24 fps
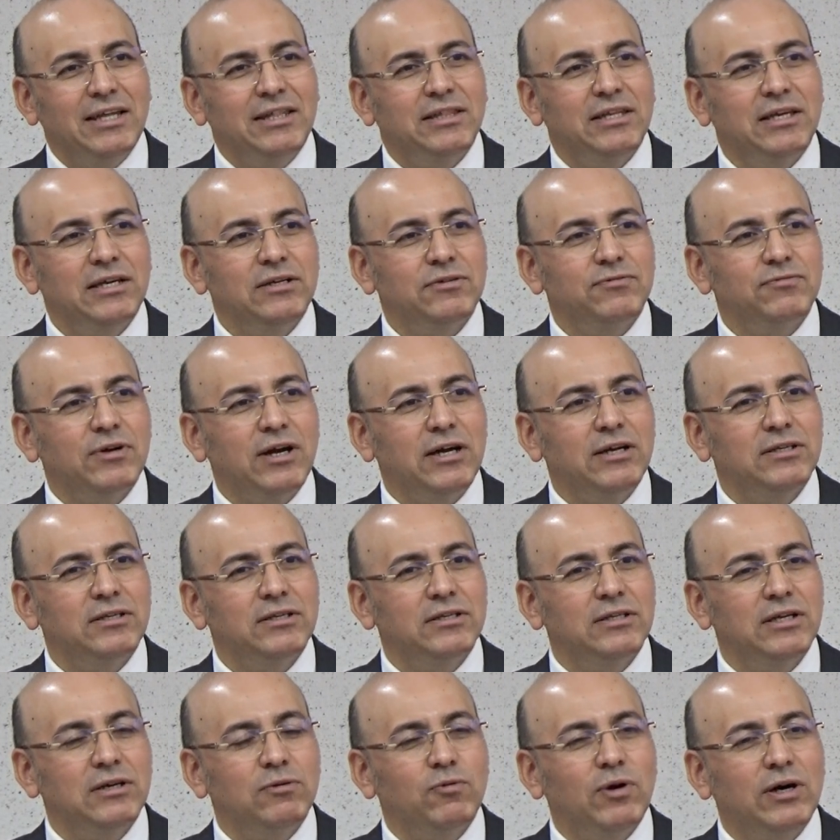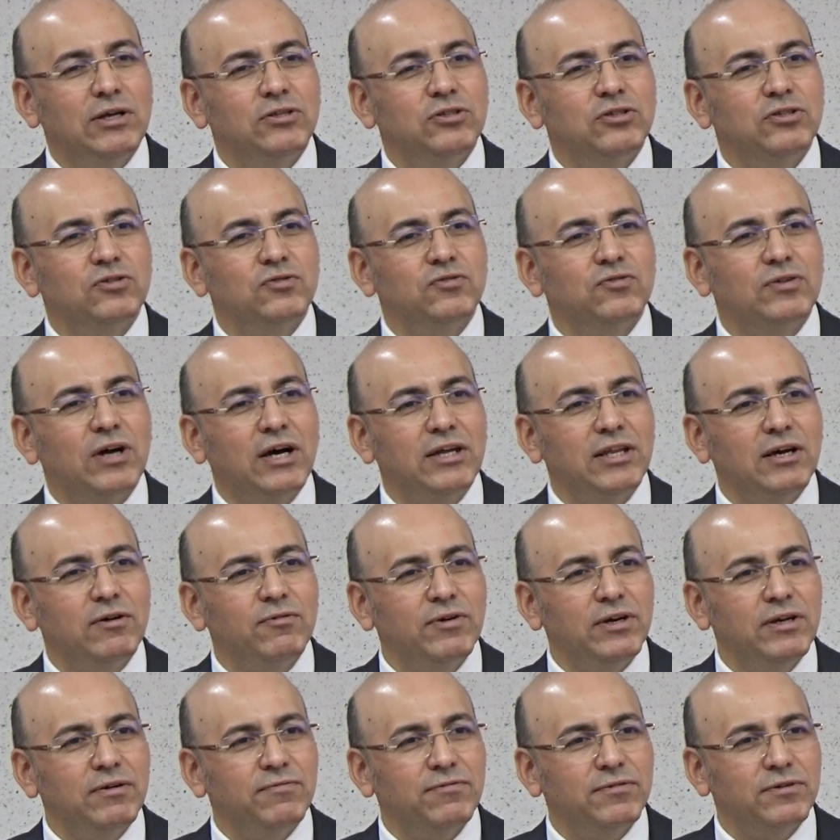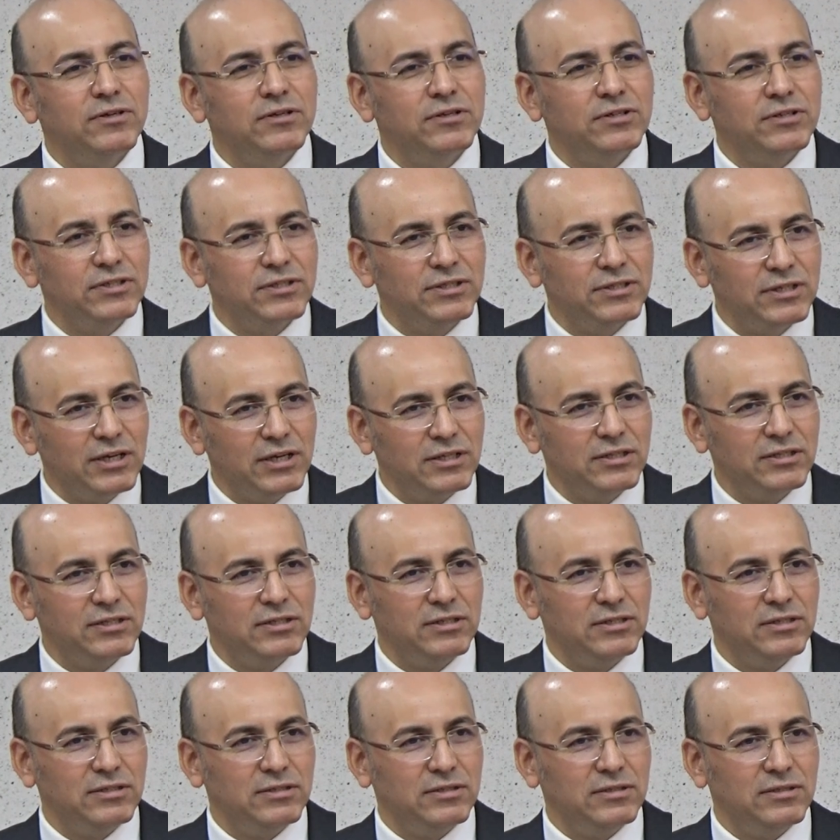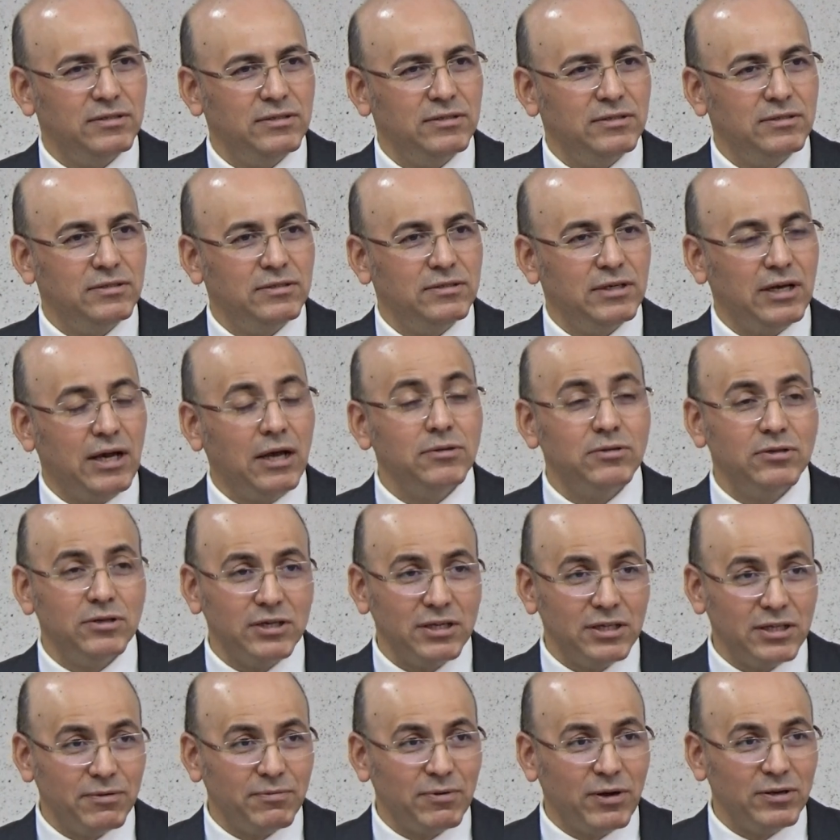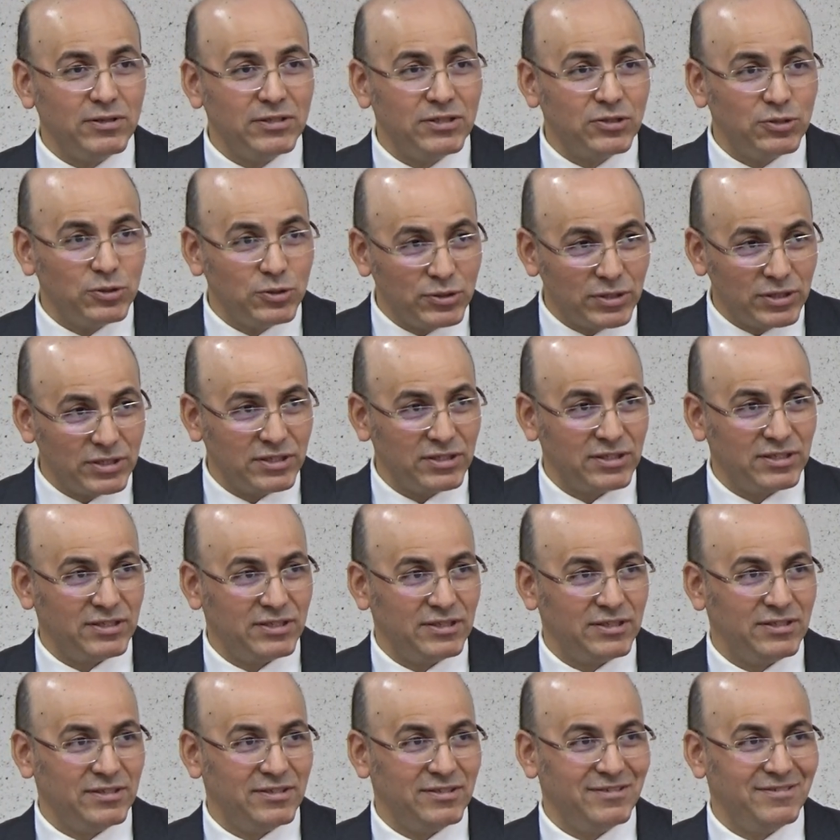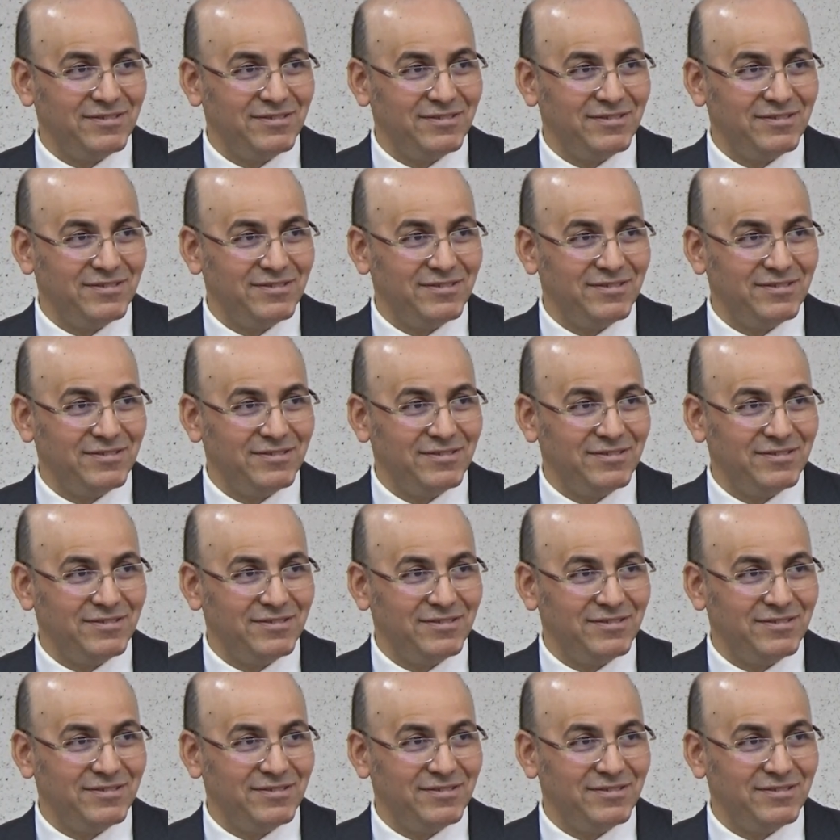they, run, they want to run away from Christianity. I'm talking about students.